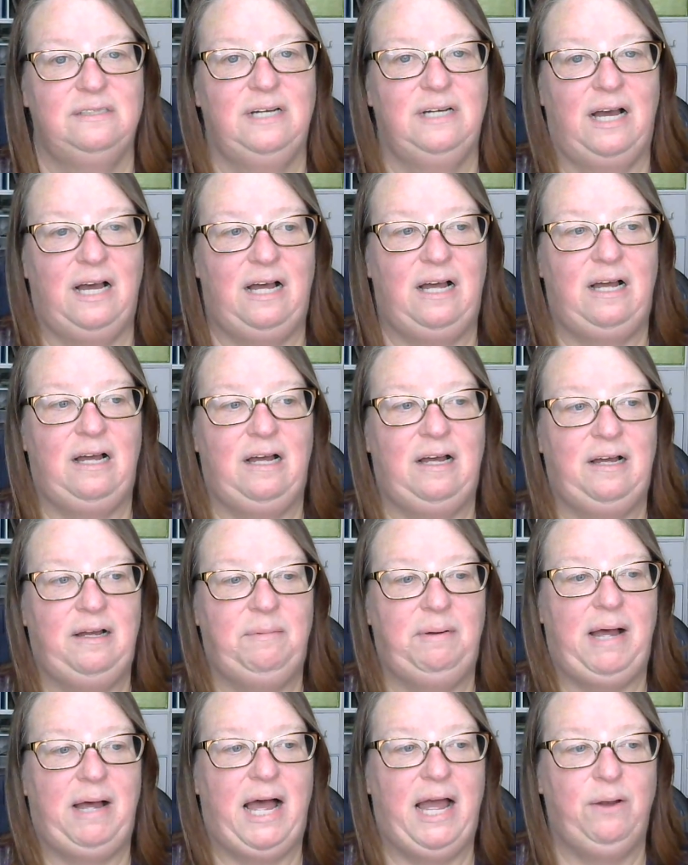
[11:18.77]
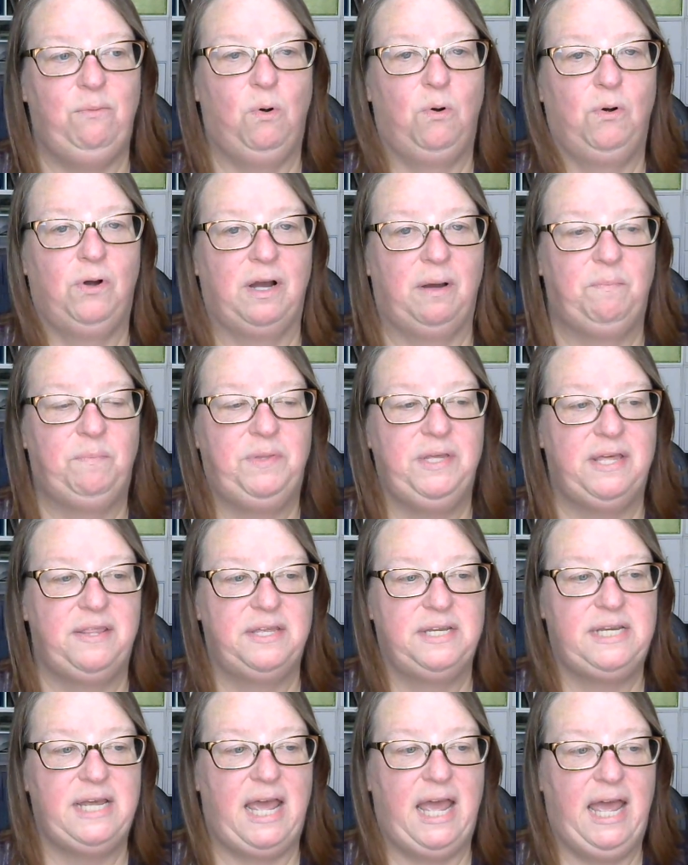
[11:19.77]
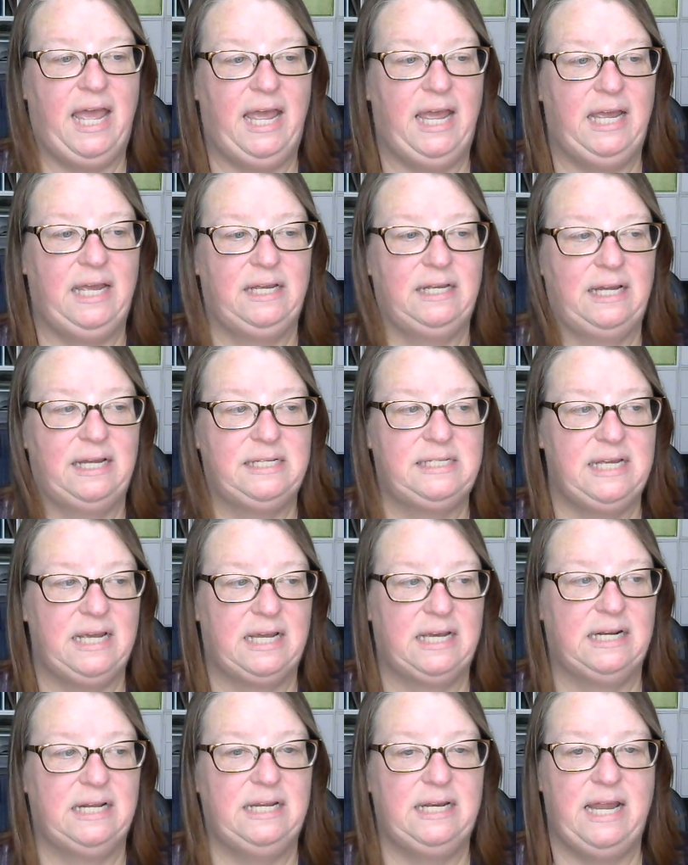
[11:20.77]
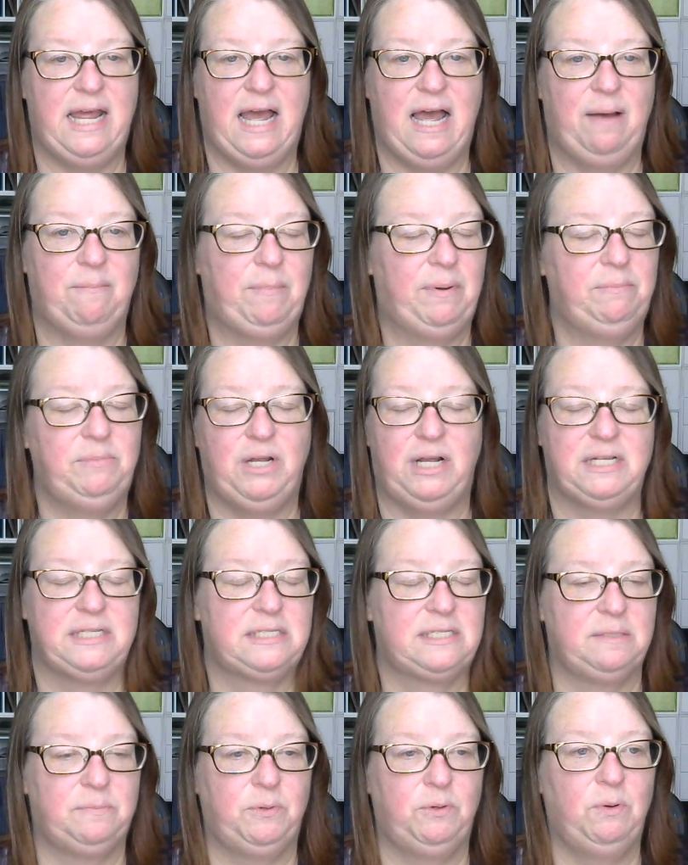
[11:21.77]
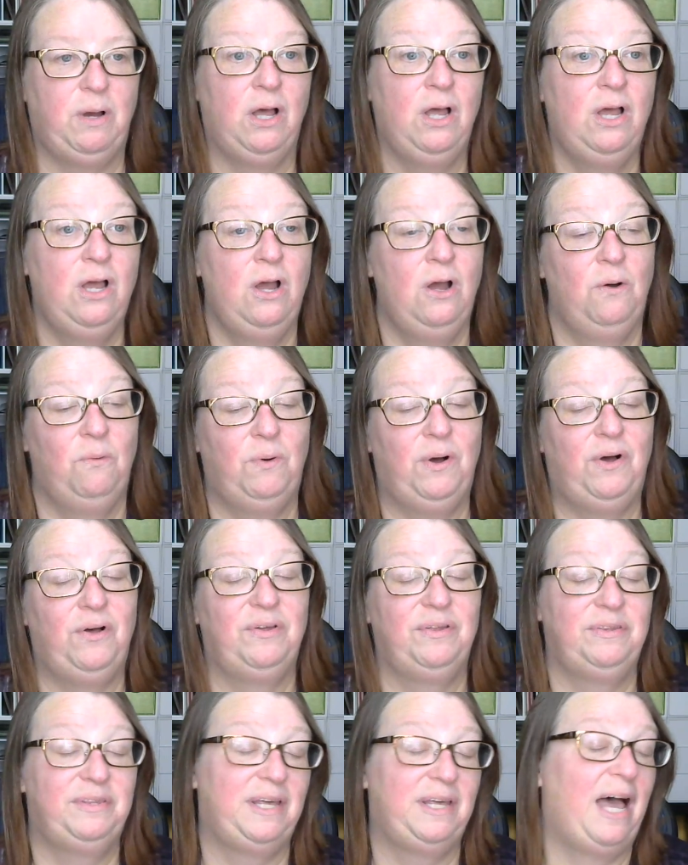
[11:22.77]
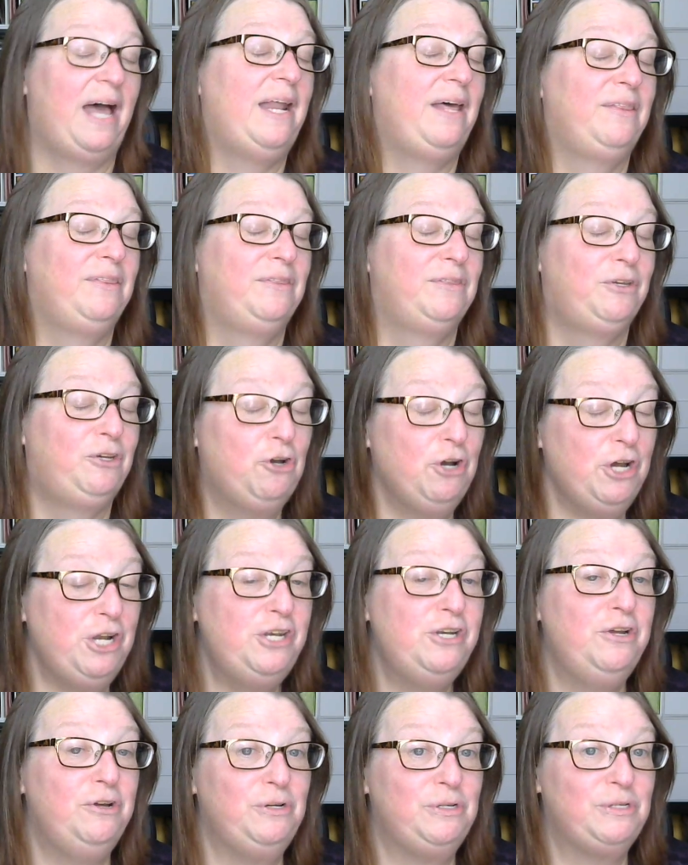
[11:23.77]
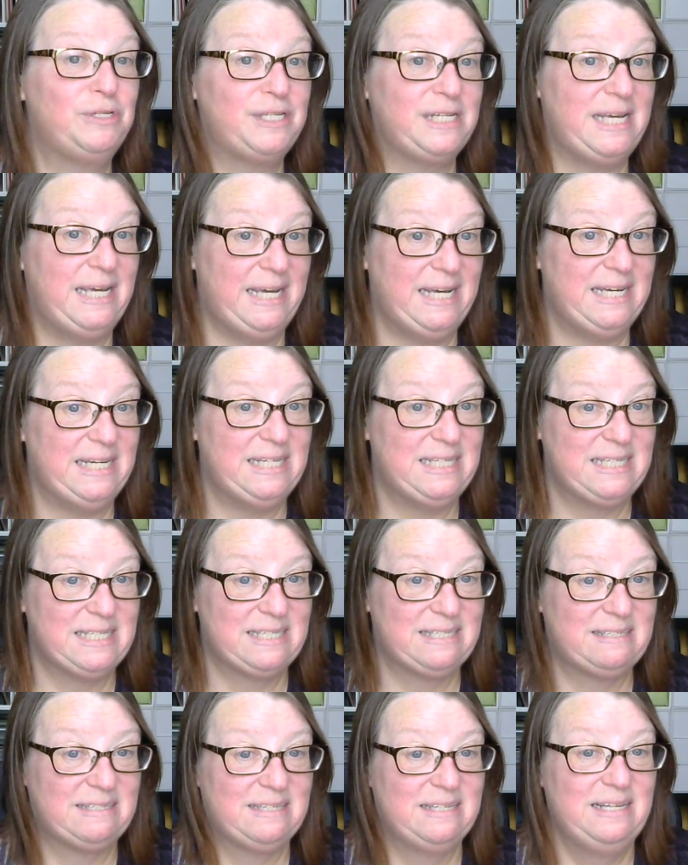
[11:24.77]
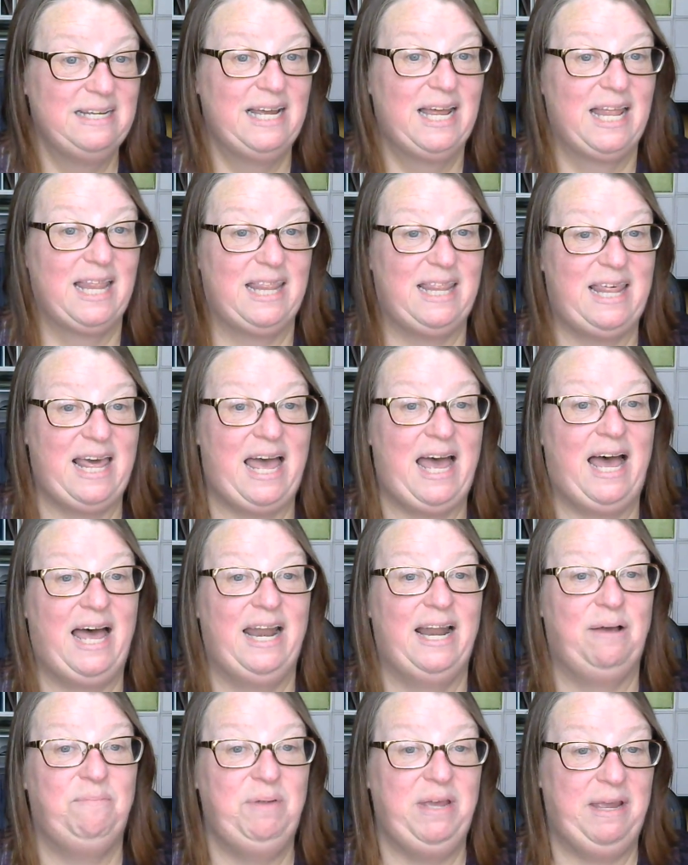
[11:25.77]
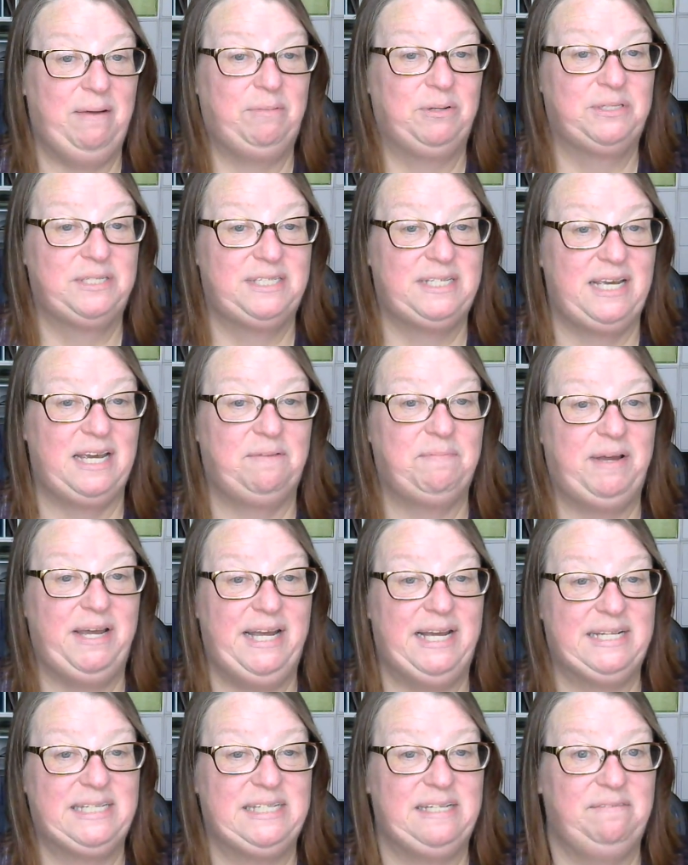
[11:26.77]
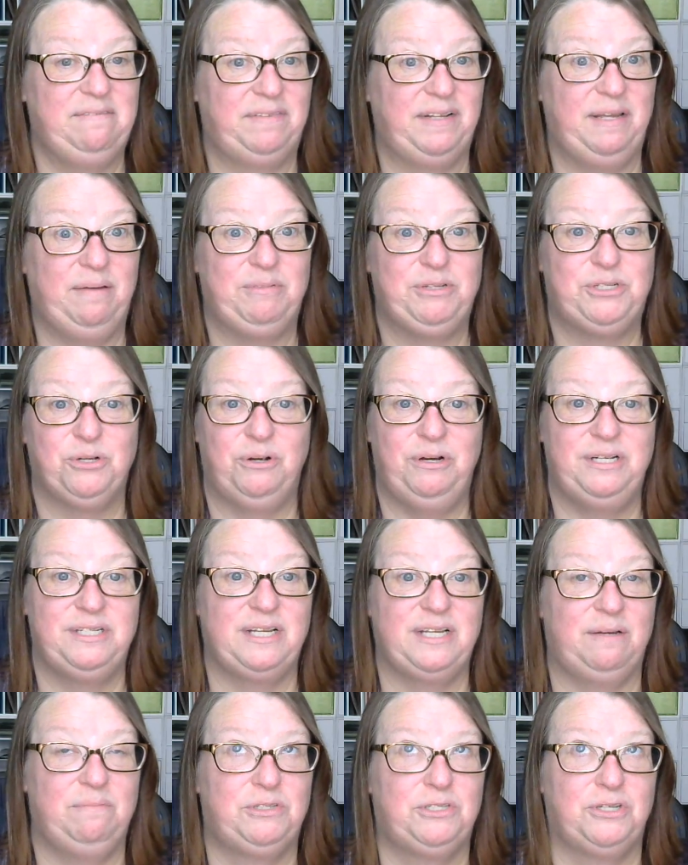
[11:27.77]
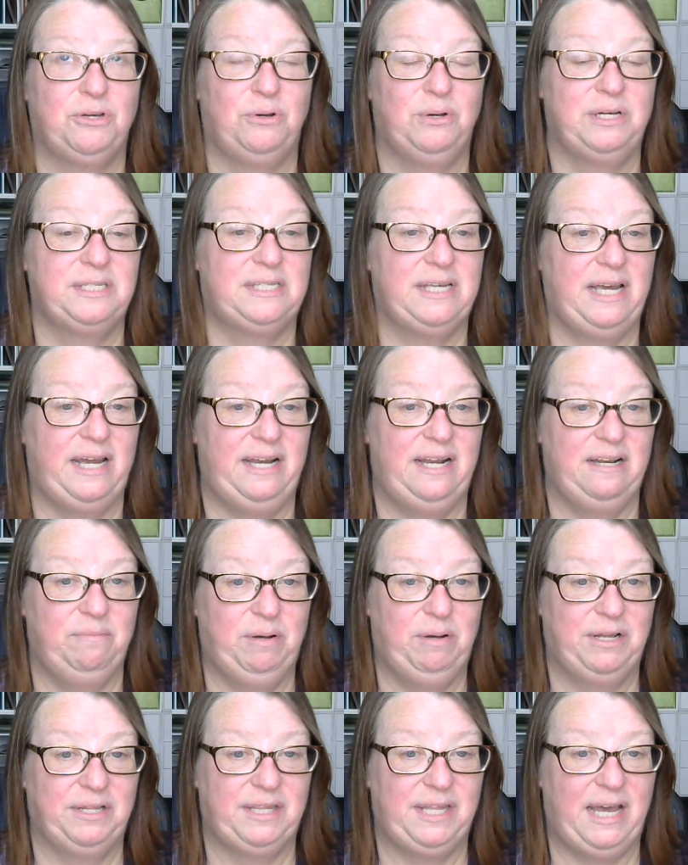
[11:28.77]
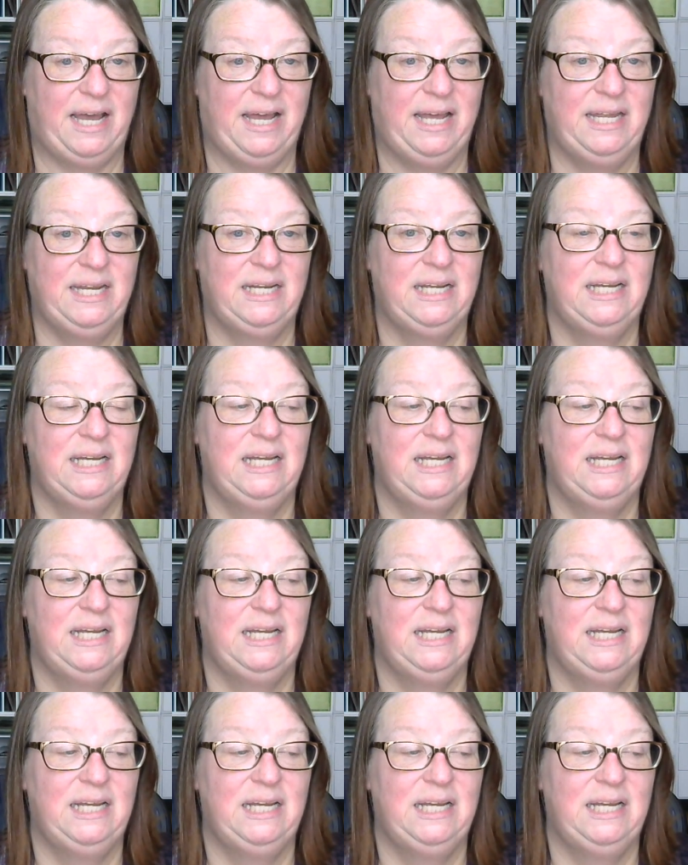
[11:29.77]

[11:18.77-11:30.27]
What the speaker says: I woke up the other day, had taken a nap. I'm not sleeping well. Well, the good news is that I'm able to take my anti-inflammatories. I'm so excited about that.